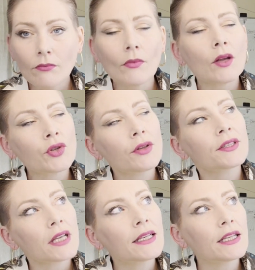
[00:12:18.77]
So
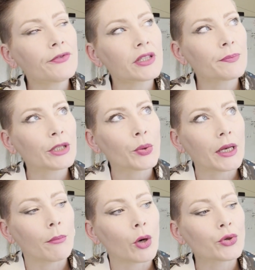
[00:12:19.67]
there's a difference between
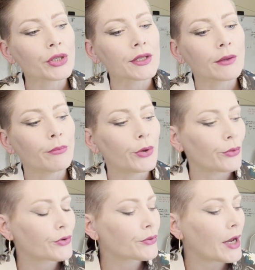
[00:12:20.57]
emotions and
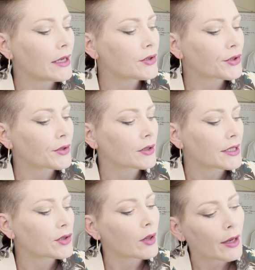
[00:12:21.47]
moods, right? Certainly.
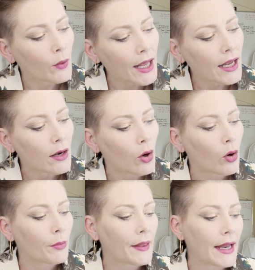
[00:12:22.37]
So like when I got
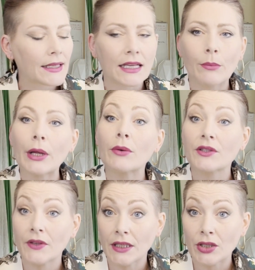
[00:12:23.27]
home in that example, I was
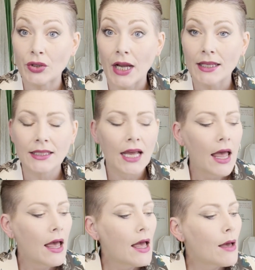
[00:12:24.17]
feeling stressed.
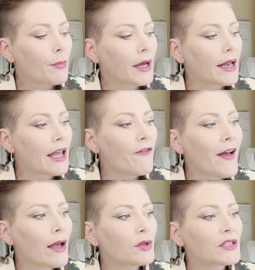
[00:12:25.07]
But if
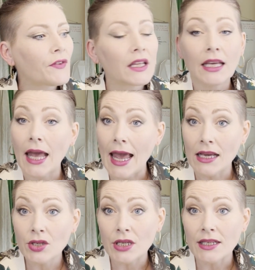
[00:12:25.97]
I was feeling
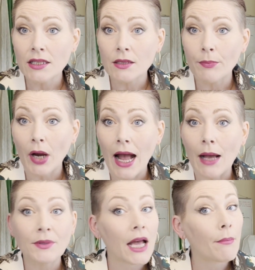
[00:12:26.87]
anxious,
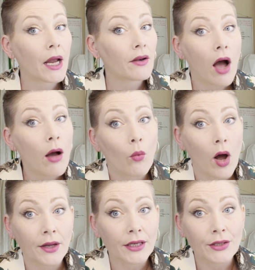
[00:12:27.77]
perhaps I might not
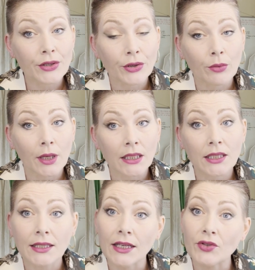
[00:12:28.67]
want to consume any
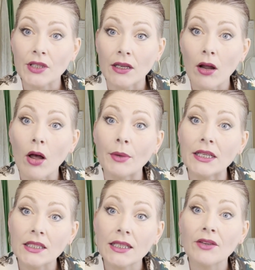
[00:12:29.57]
THC at all
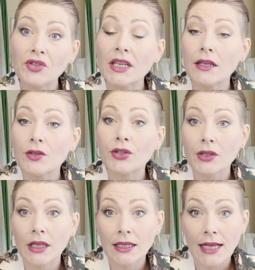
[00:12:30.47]
because THC can
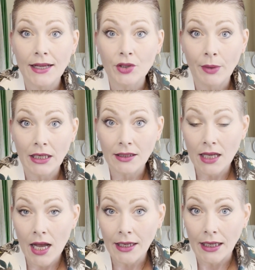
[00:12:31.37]
certainly exacerbate
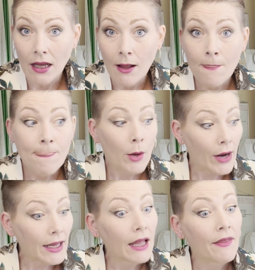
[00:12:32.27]
anxiety,
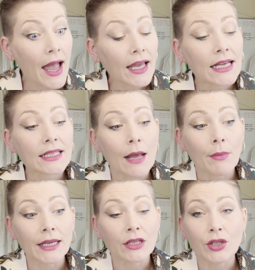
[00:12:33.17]
right? In that case, I
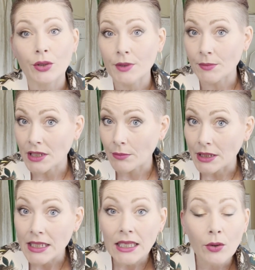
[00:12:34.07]
might consume some
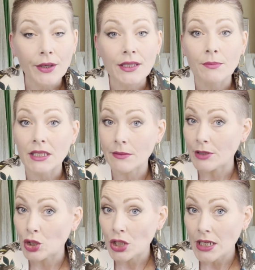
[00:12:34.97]
CBD or some
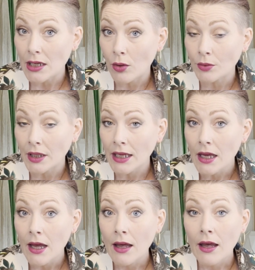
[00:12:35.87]
CBG only
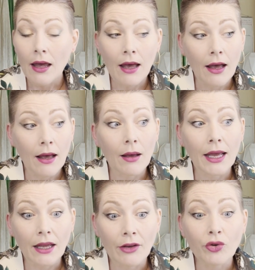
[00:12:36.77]

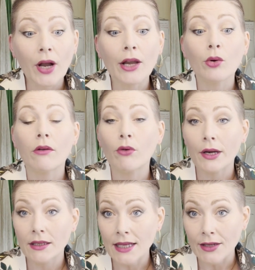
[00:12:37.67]
and try to
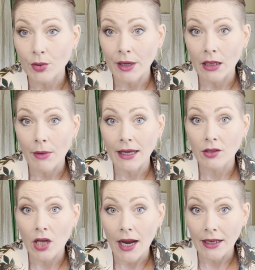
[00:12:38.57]
avoid exacerbating my
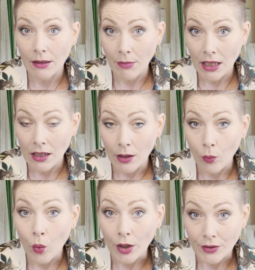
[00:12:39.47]
anxiety and making it
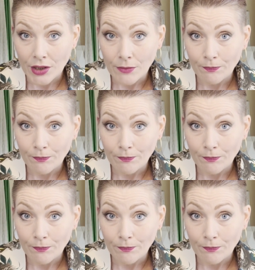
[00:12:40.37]
worse.